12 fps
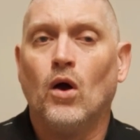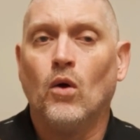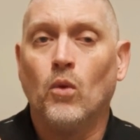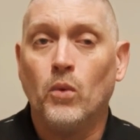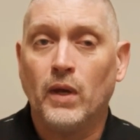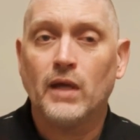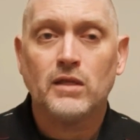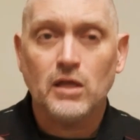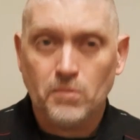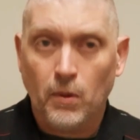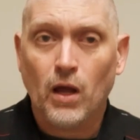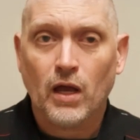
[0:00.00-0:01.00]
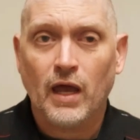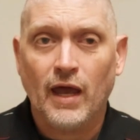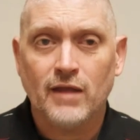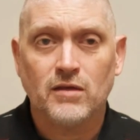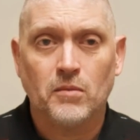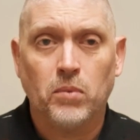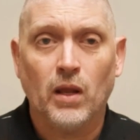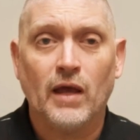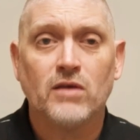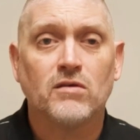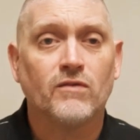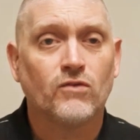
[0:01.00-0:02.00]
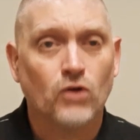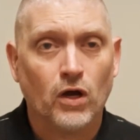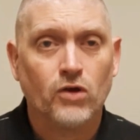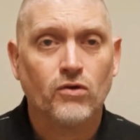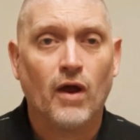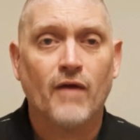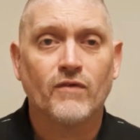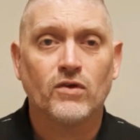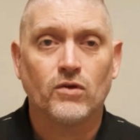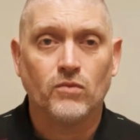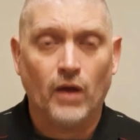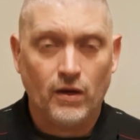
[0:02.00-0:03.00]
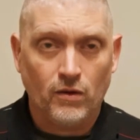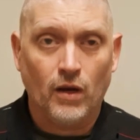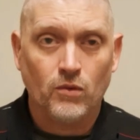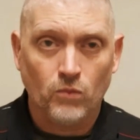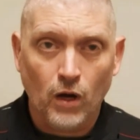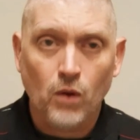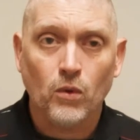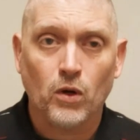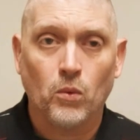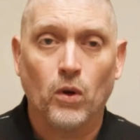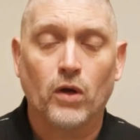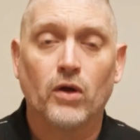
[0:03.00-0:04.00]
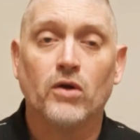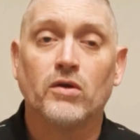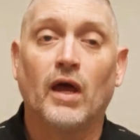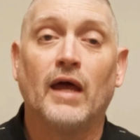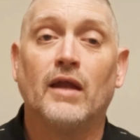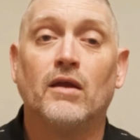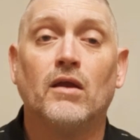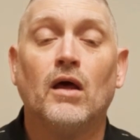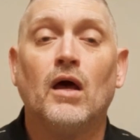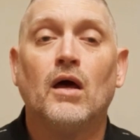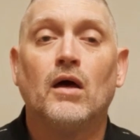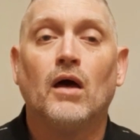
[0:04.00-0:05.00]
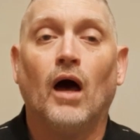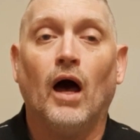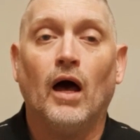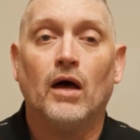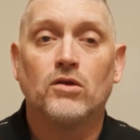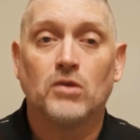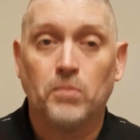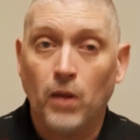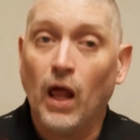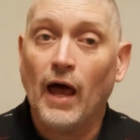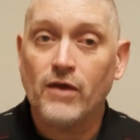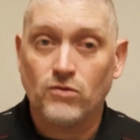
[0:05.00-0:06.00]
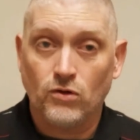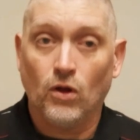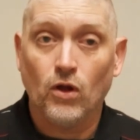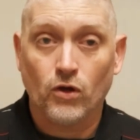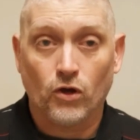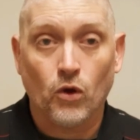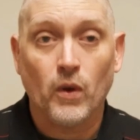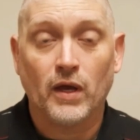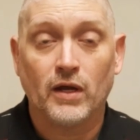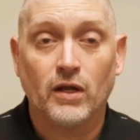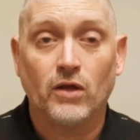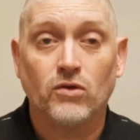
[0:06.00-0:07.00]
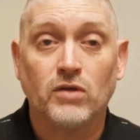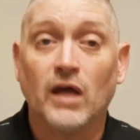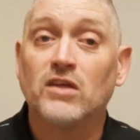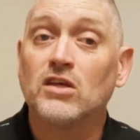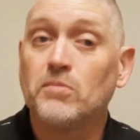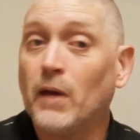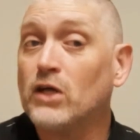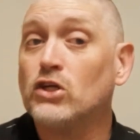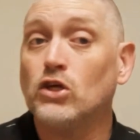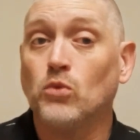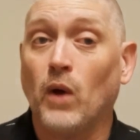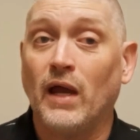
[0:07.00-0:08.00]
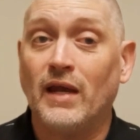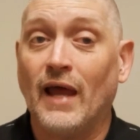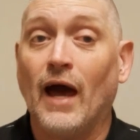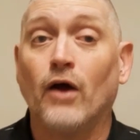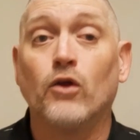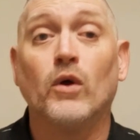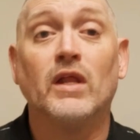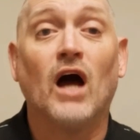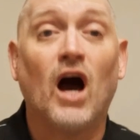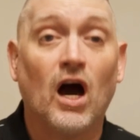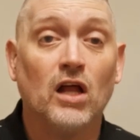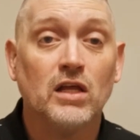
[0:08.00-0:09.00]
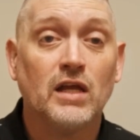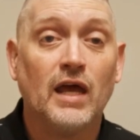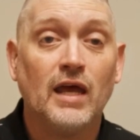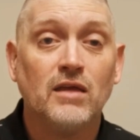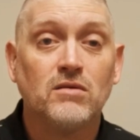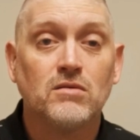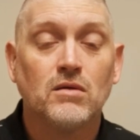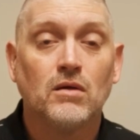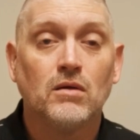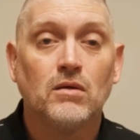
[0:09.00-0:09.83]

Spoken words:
when we get these blockades in place of truck drivers and railroad workers, and supplies are no longer going into those states, especially right now during the holidays,